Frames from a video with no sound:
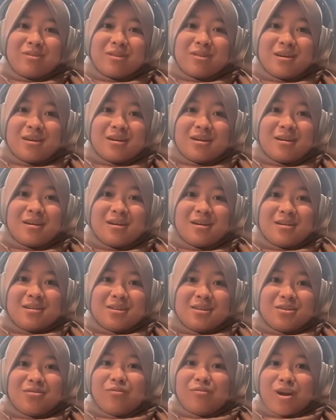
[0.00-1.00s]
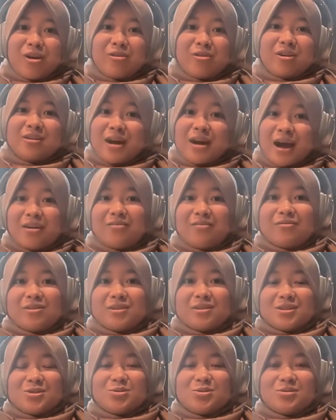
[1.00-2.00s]
the very
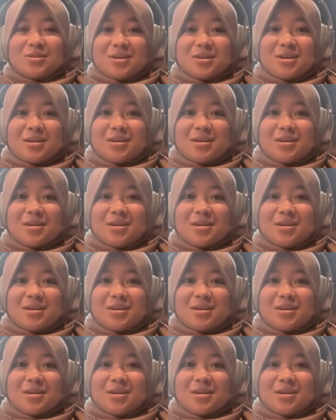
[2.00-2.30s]
diverse